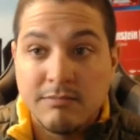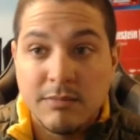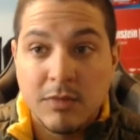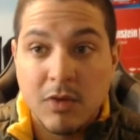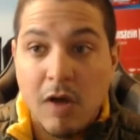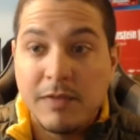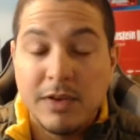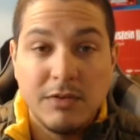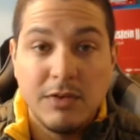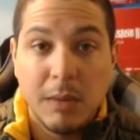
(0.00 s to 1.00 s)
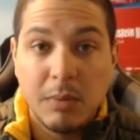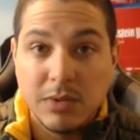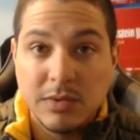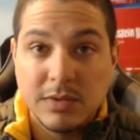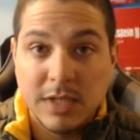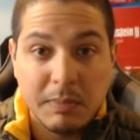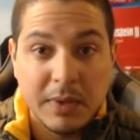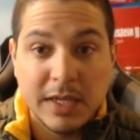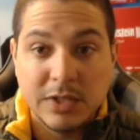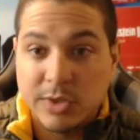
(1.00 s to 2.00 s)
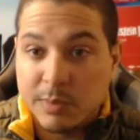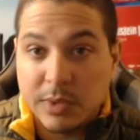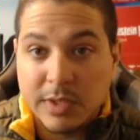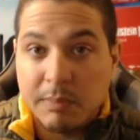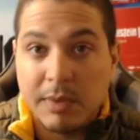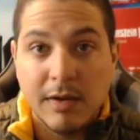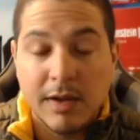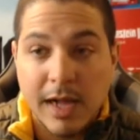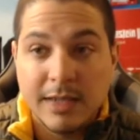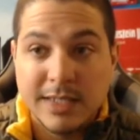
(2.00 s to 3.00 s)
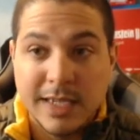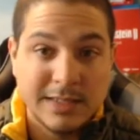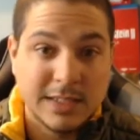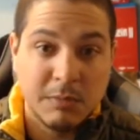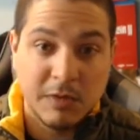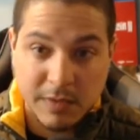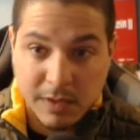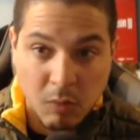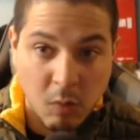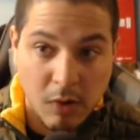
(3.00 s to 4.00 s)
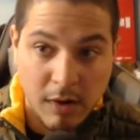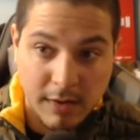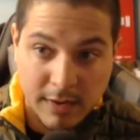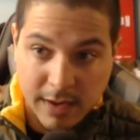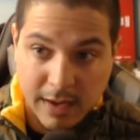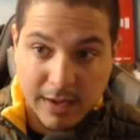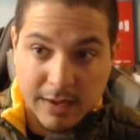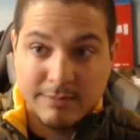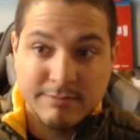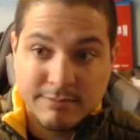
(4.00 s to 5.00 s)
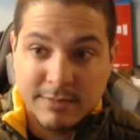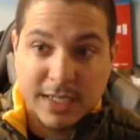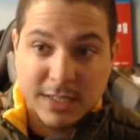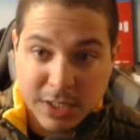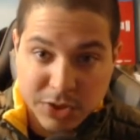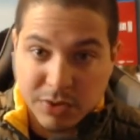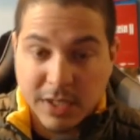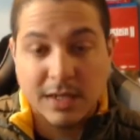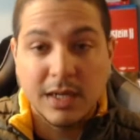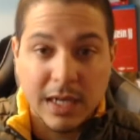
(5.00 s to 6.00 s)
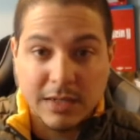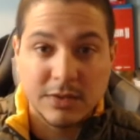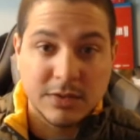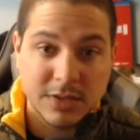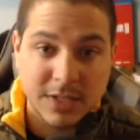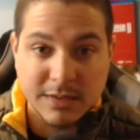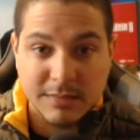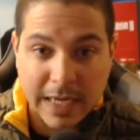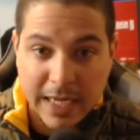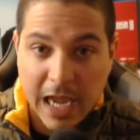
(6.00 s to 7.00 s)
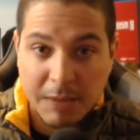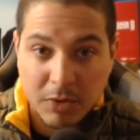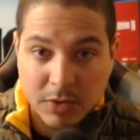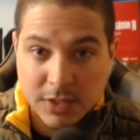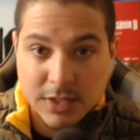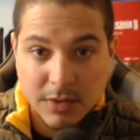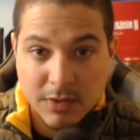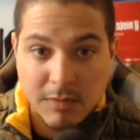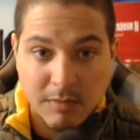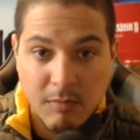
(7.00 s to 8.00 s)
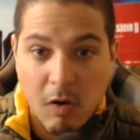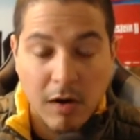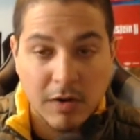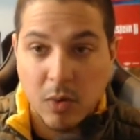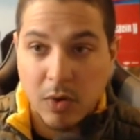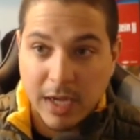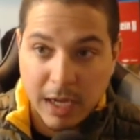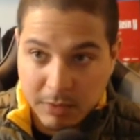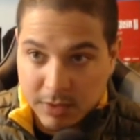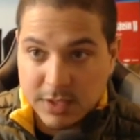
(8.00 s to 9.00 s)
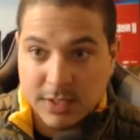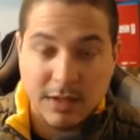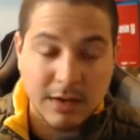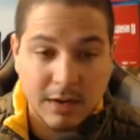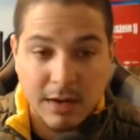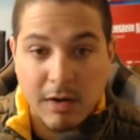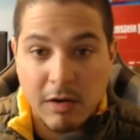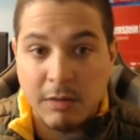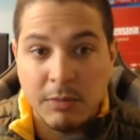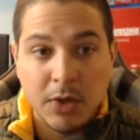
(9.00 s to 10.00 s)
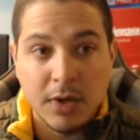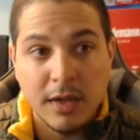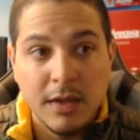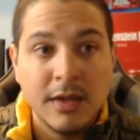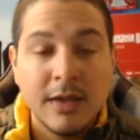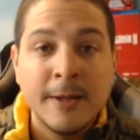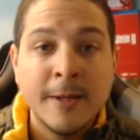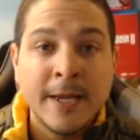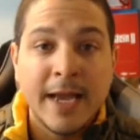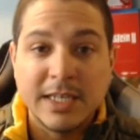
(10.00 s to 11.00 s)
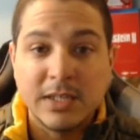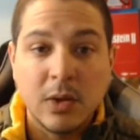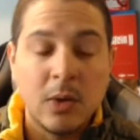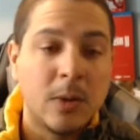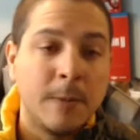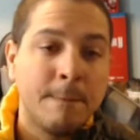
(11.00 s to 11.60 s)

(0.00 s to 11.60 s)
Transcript: often double dipping and triple dipping on content. Some of the more eccentric collectors and gamers or hardcore gamers in our community as a whole.